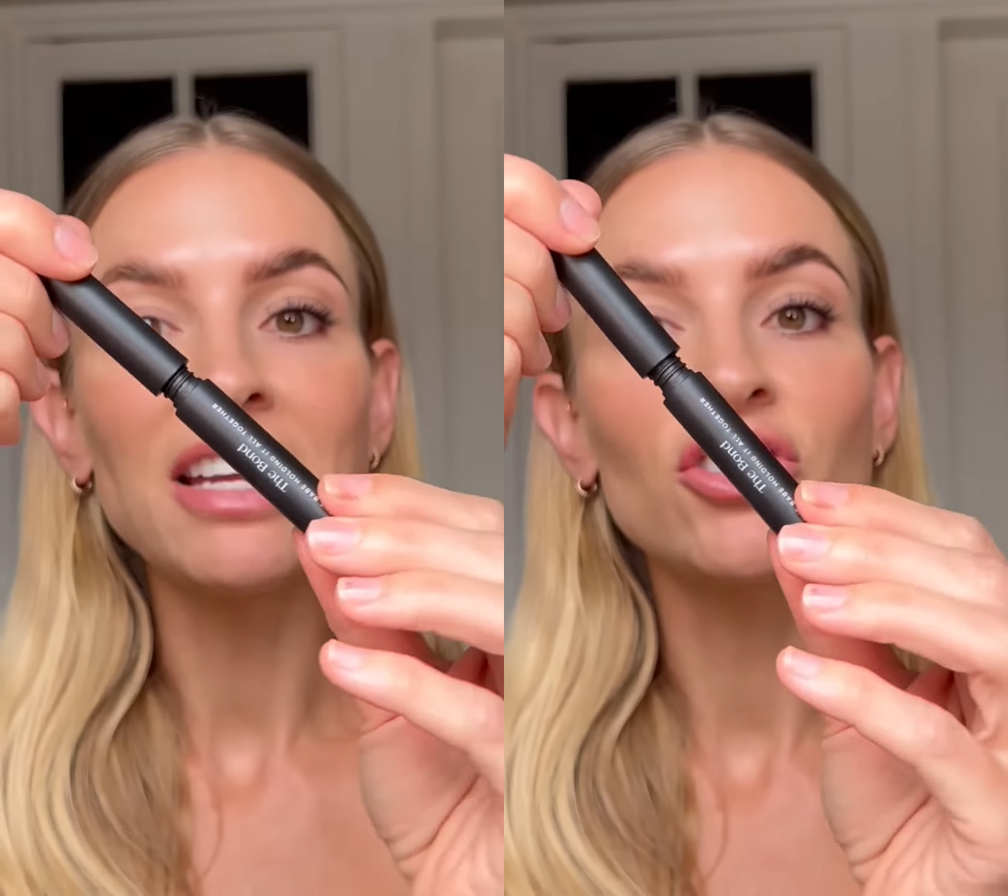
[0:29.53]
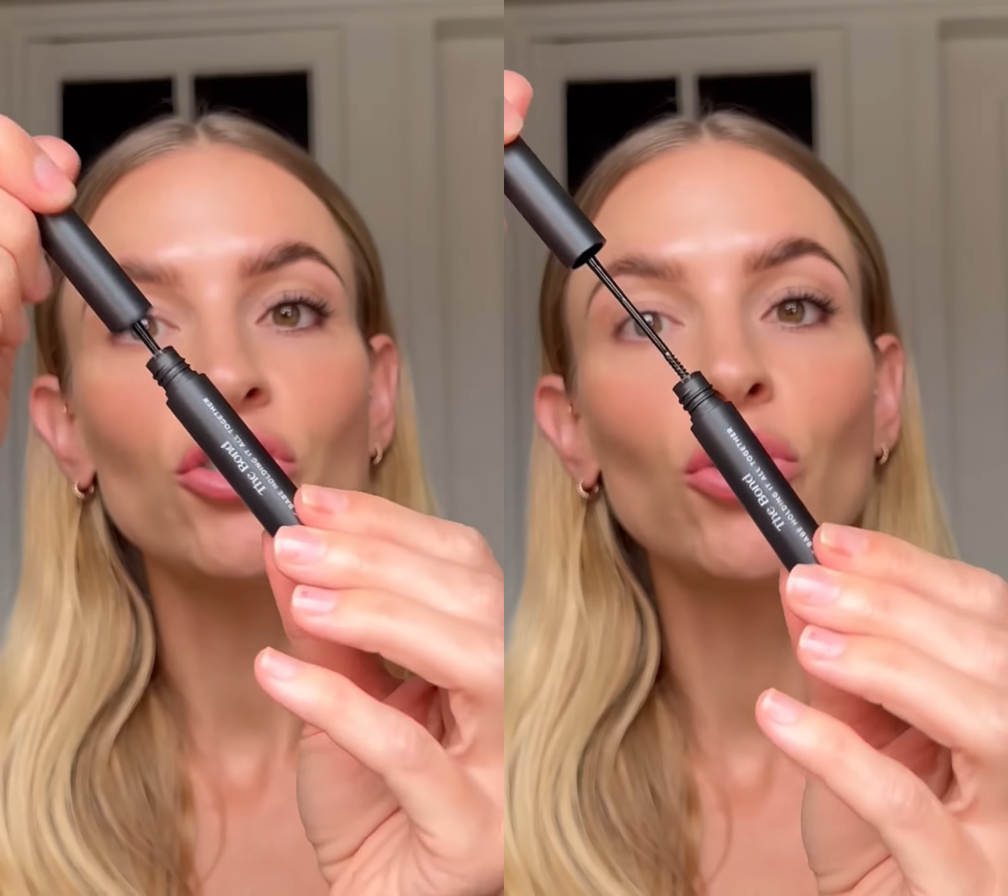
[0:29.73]

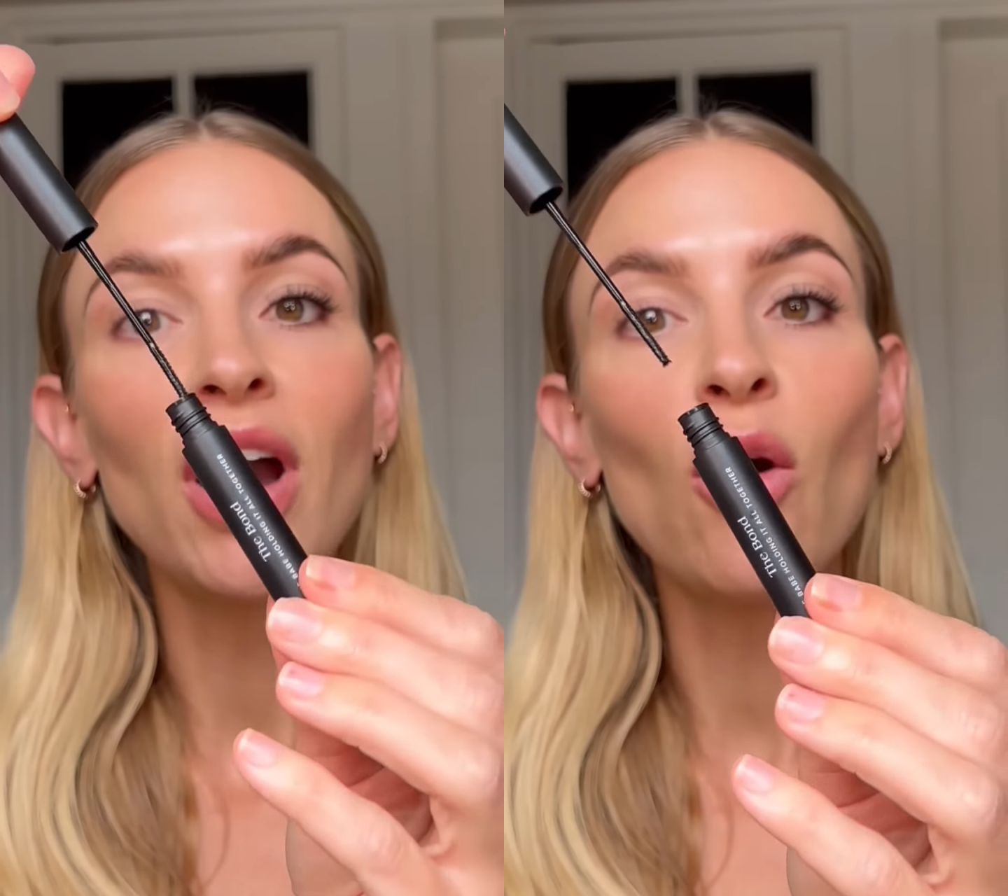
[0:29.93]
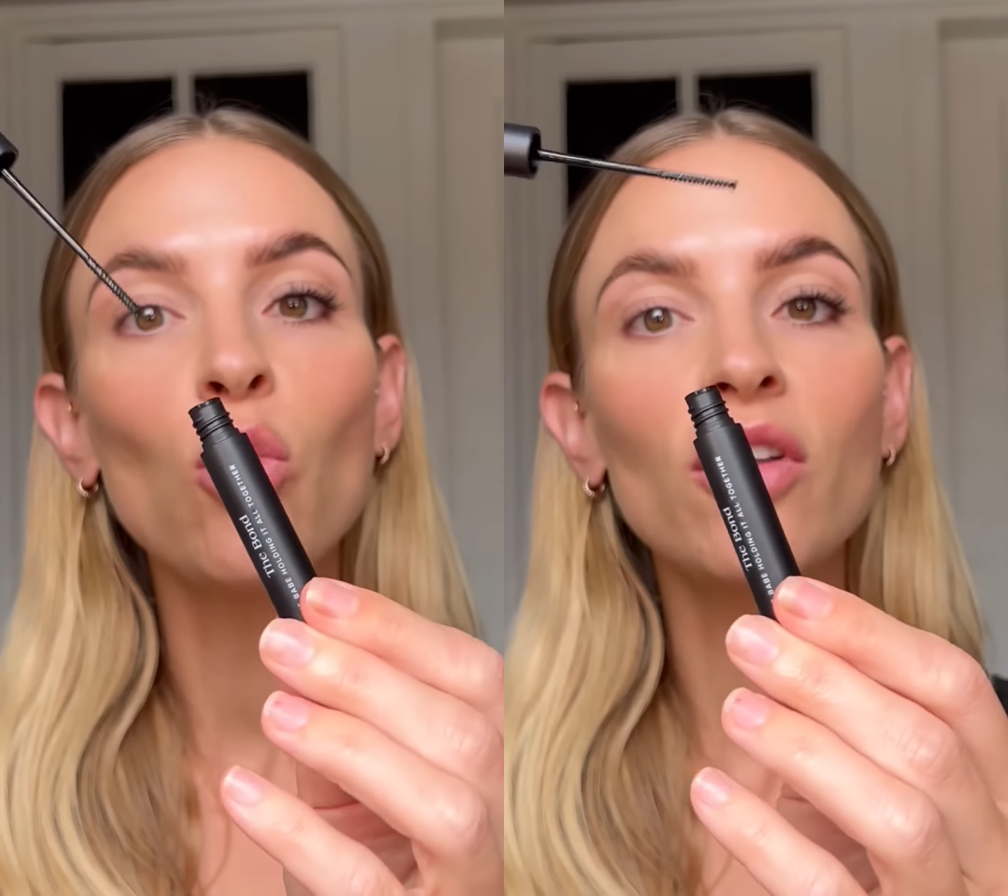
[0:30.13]

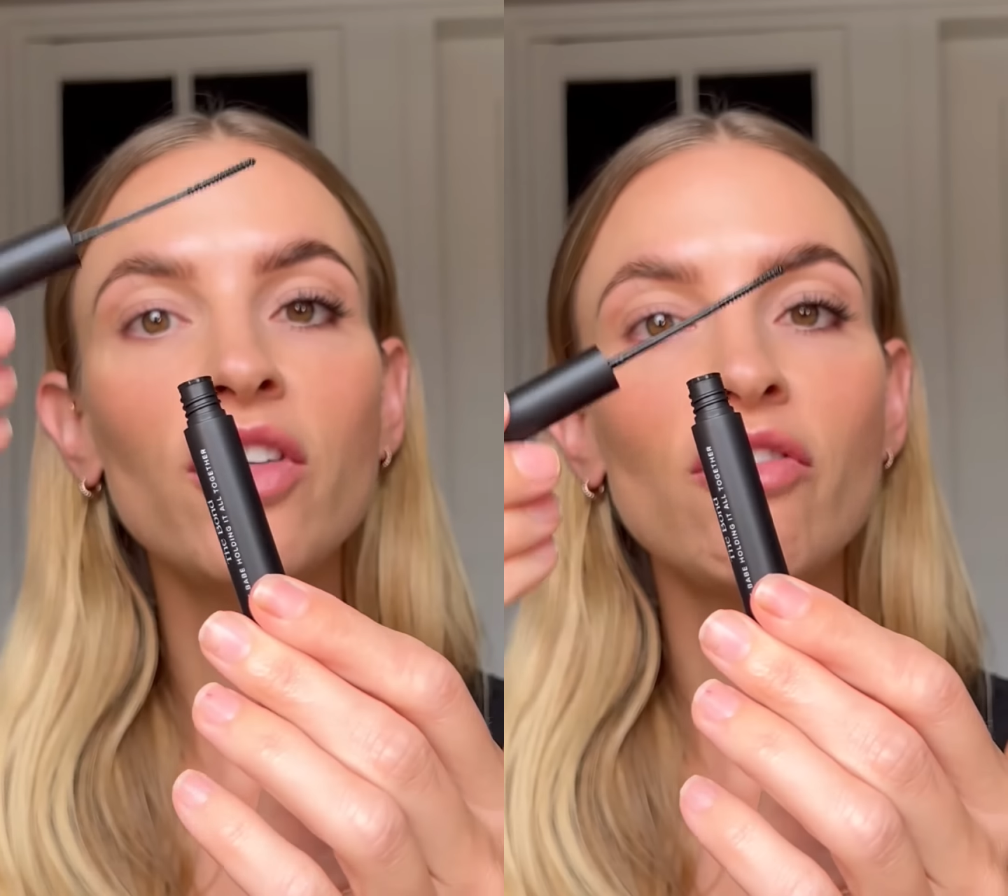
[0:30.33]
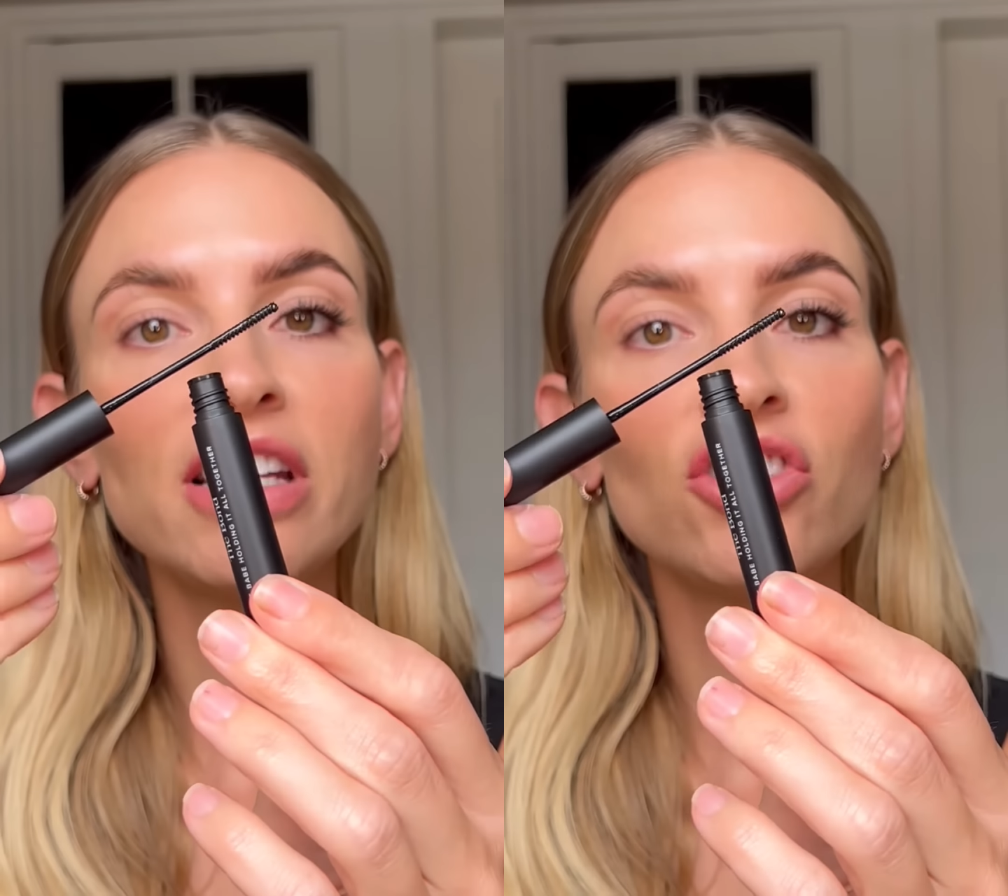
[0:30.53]
sure all of
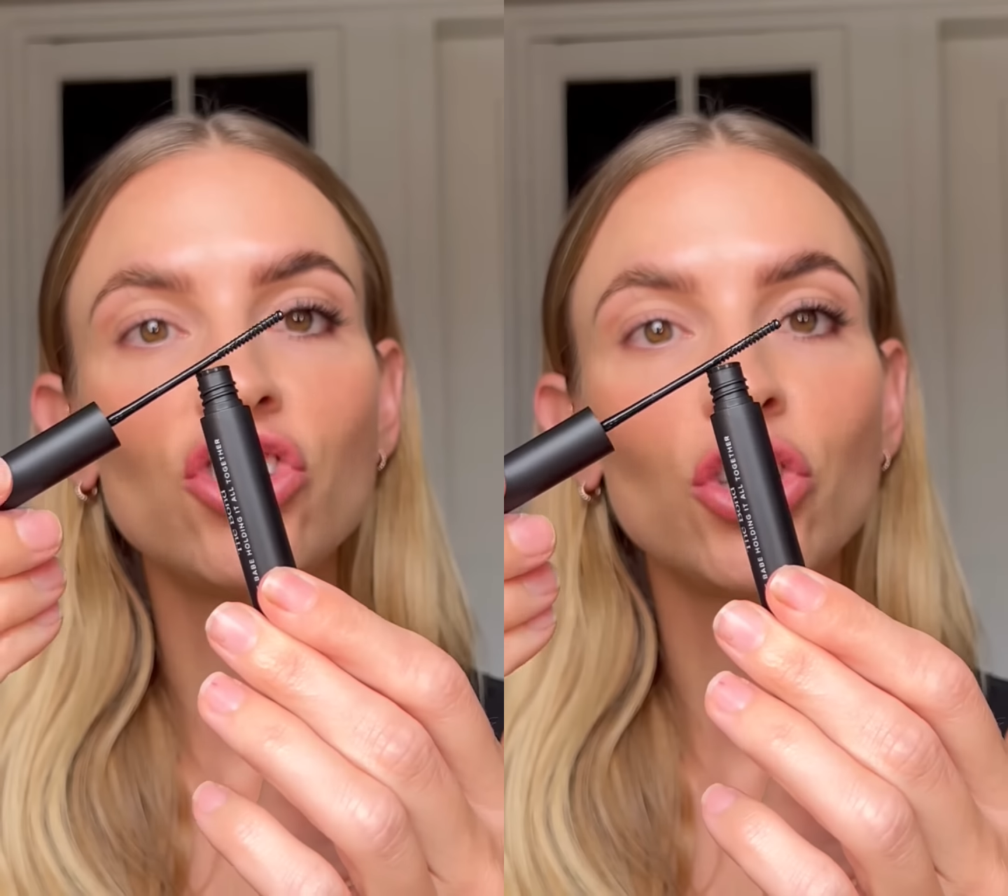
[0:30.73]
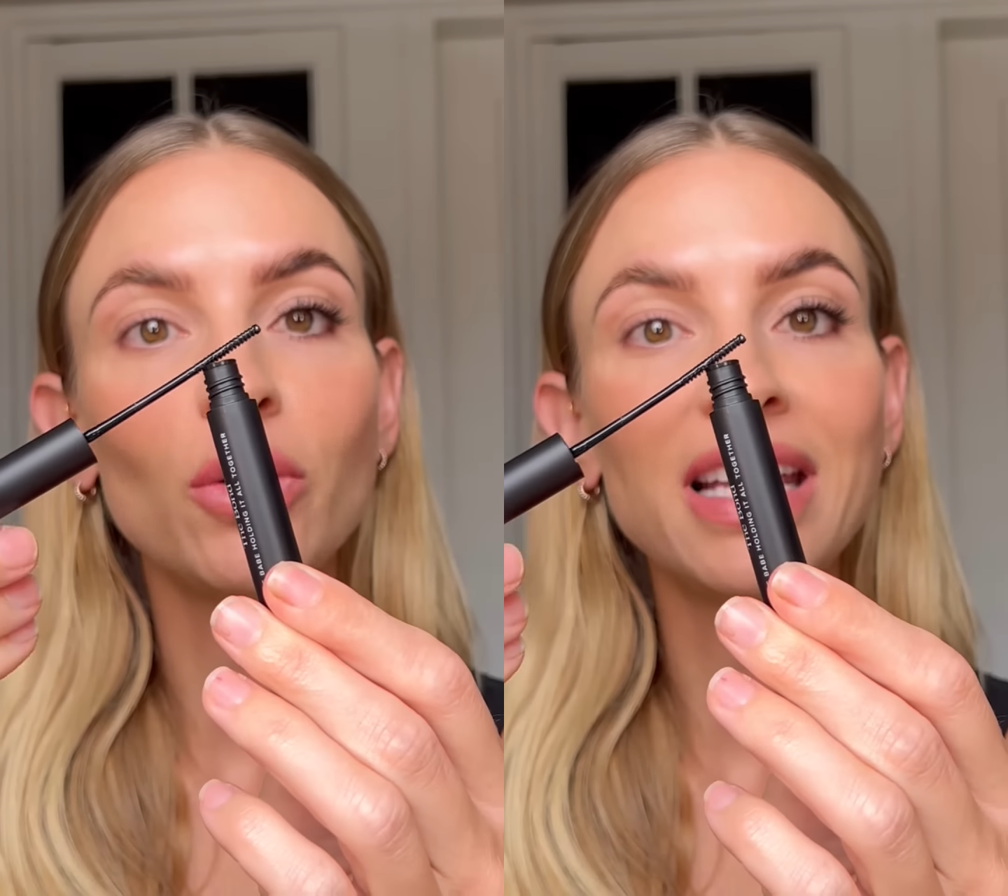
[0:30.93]
the
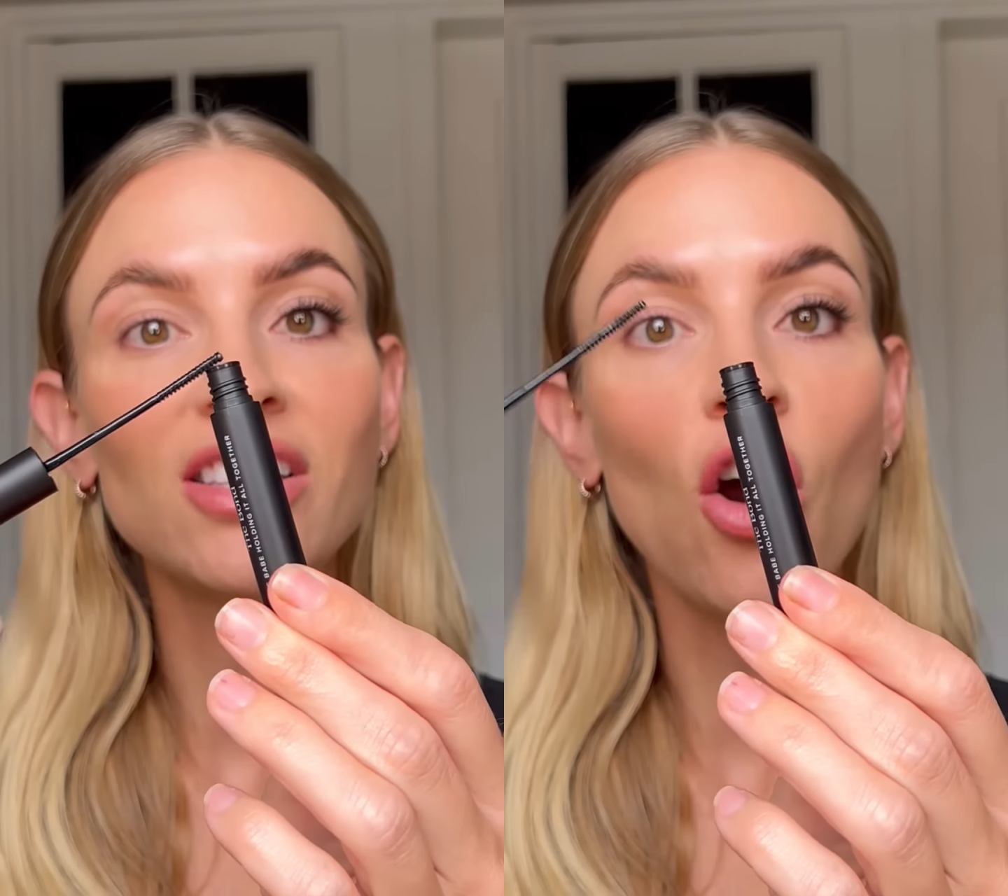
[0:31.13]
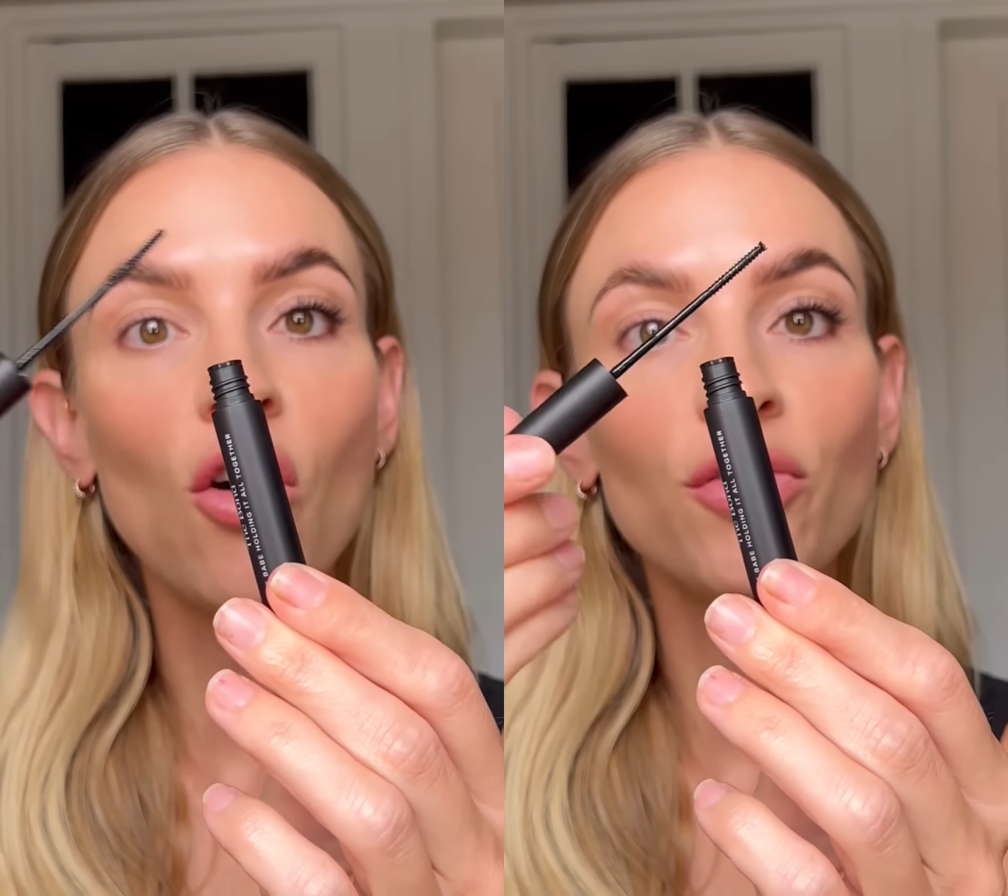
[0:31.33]
residue
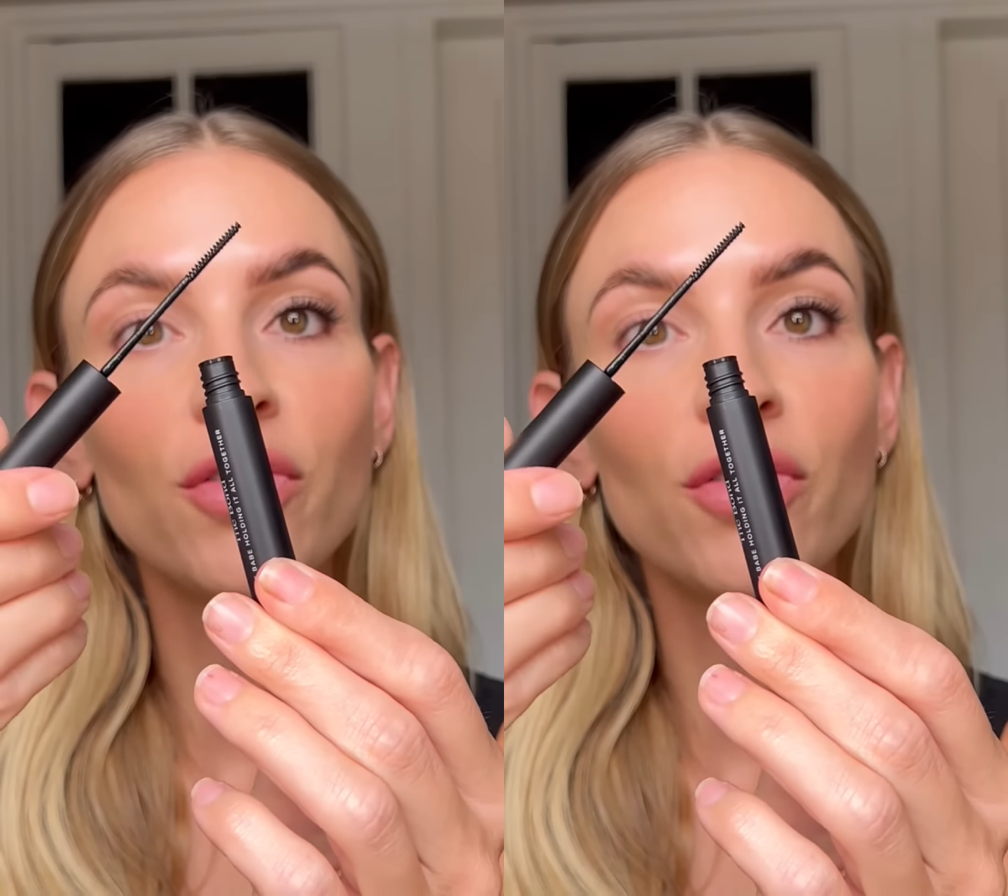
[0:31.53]
is off the